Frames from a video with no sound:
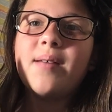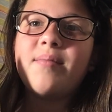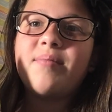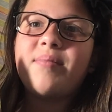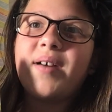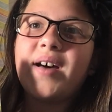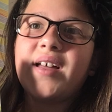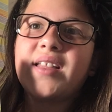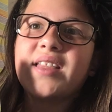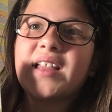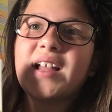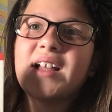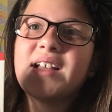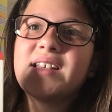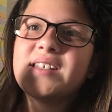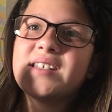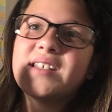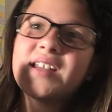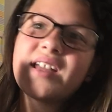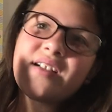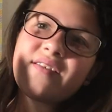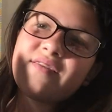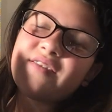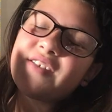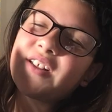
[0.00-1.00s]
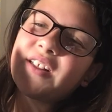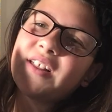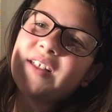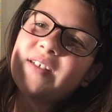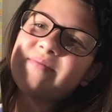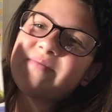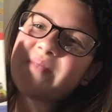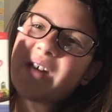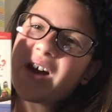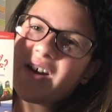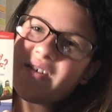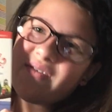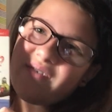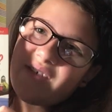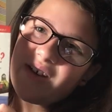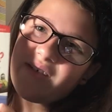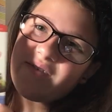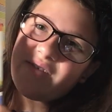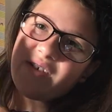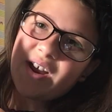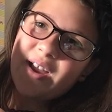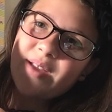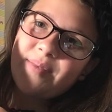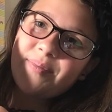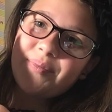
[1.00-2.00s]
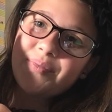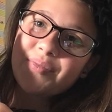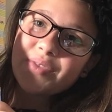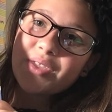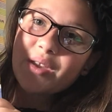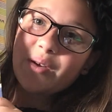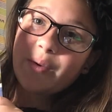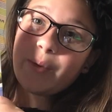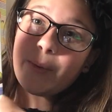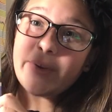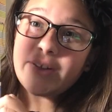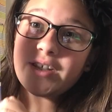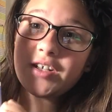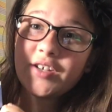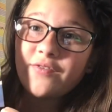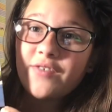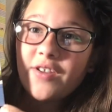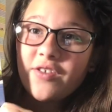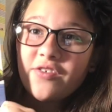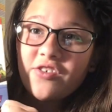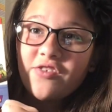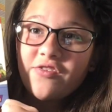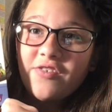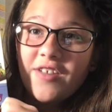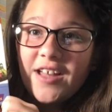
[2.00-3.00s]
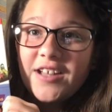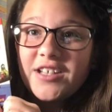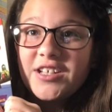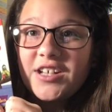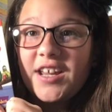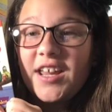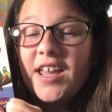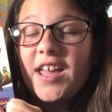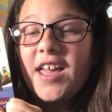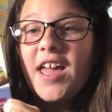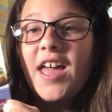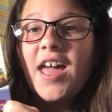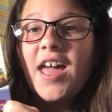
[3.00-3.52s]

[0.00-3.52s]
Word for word: but that's not really my favorite. What's your favorite veggie?